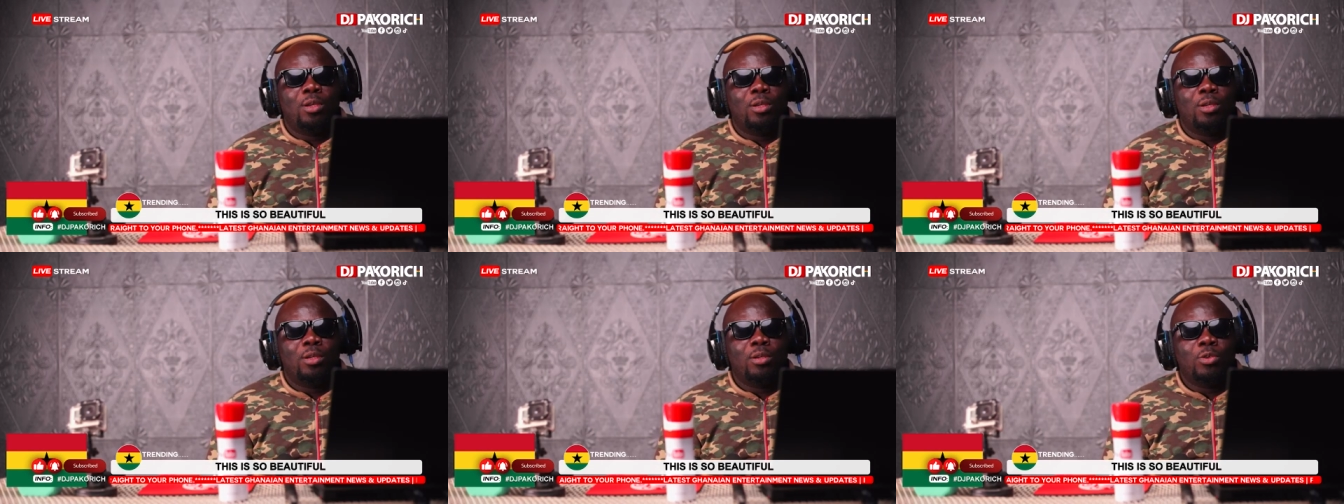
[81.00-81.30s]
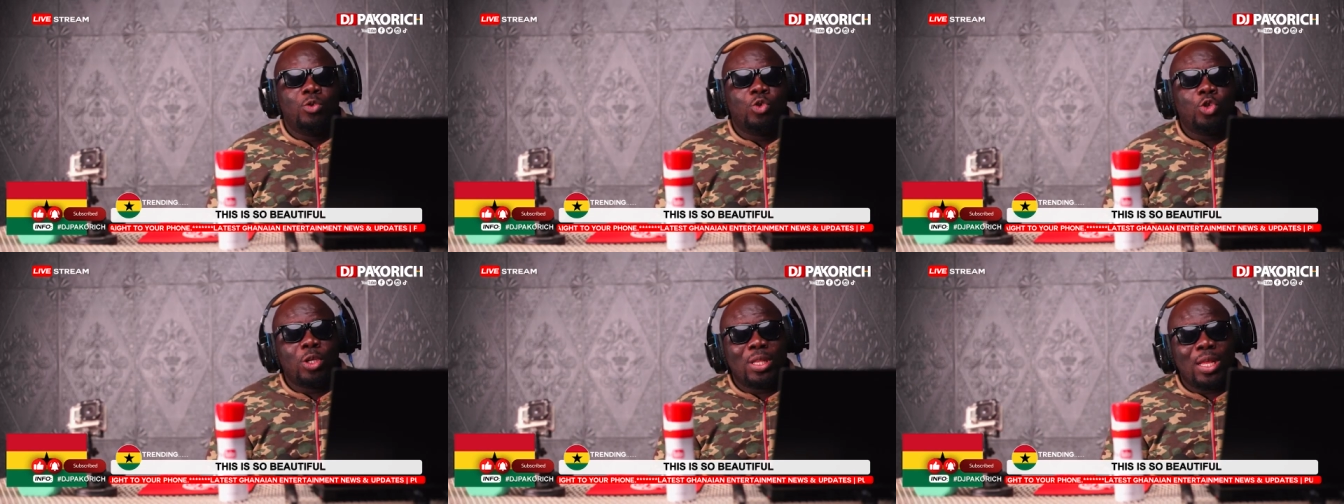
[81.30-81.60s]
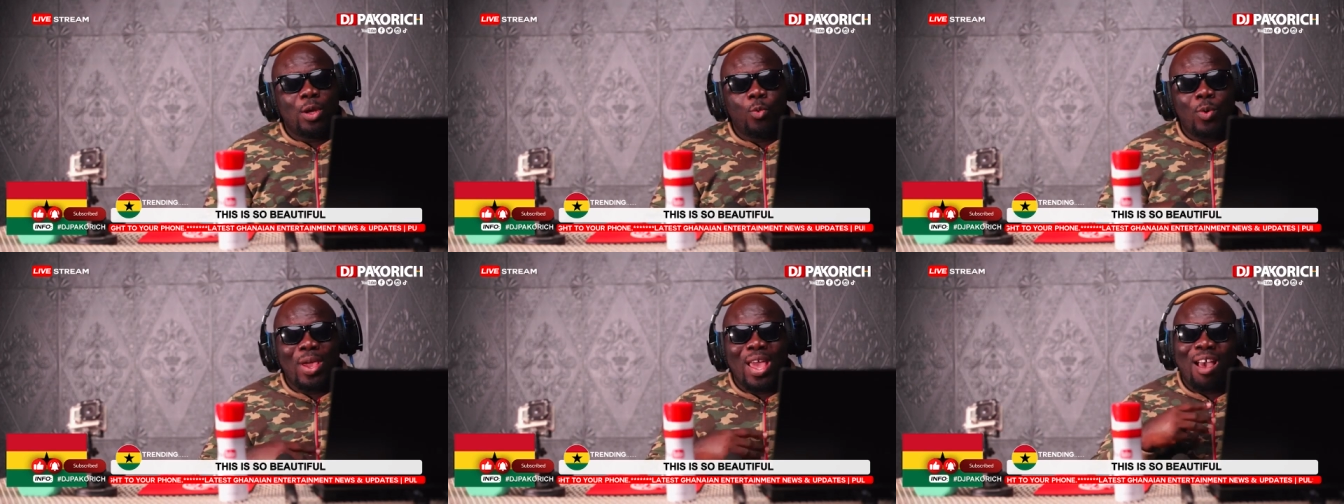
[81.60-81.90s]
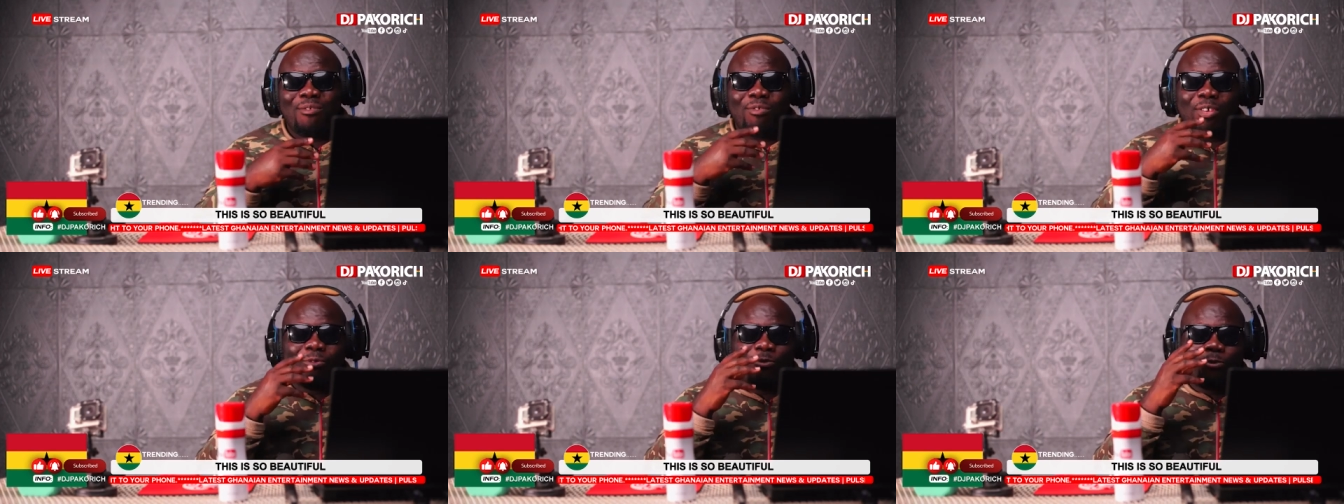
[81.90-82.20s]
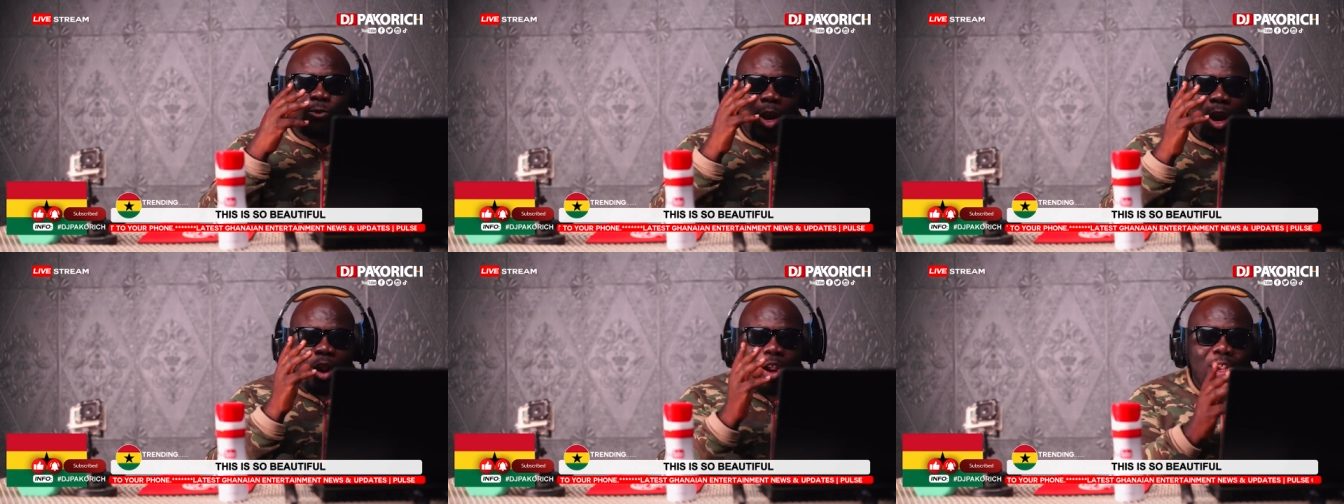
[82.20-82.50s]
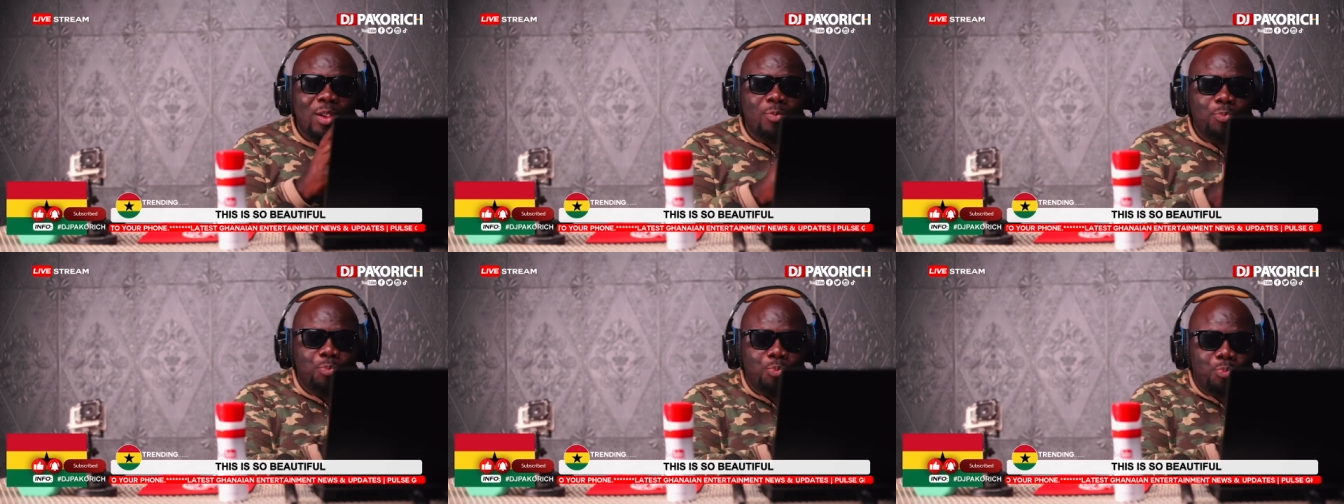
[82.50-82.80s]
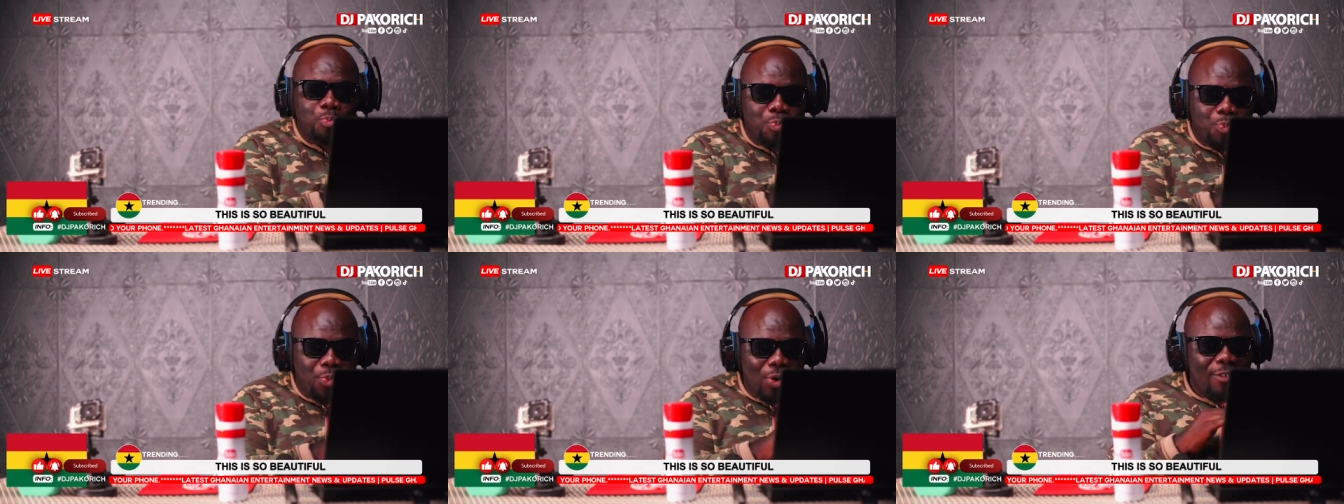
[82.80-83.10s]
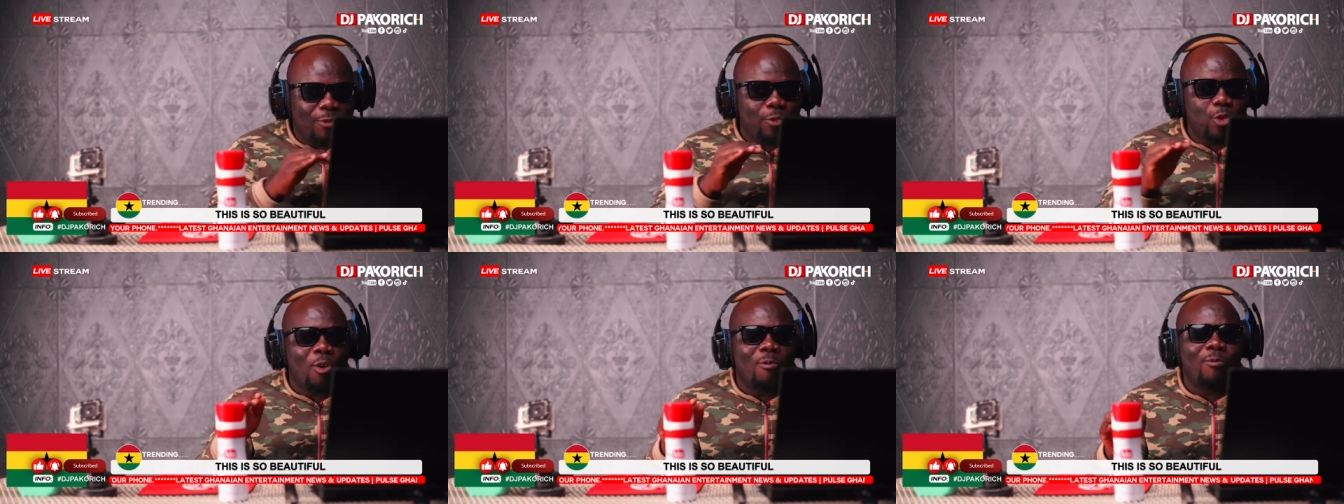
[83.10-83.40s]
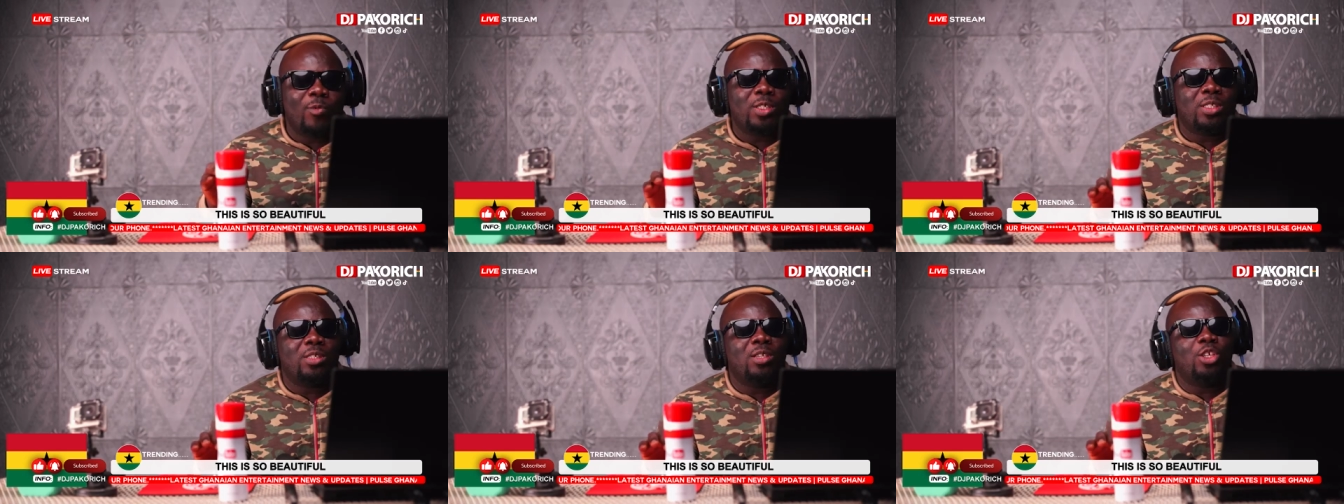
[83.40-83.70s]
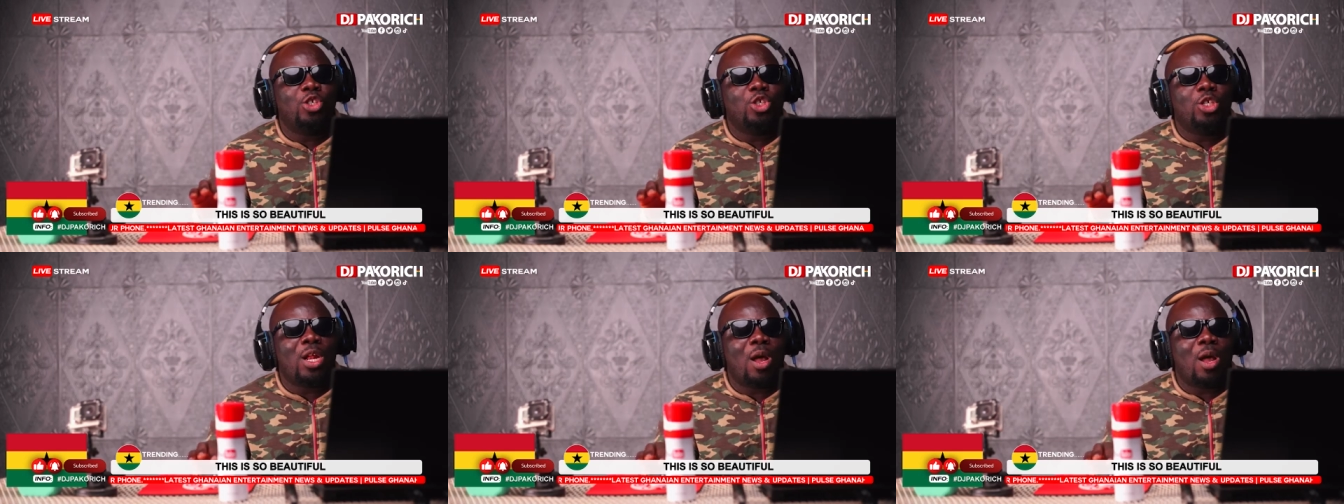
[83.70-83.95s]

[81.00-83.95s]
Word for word: so that we have a very brief conversation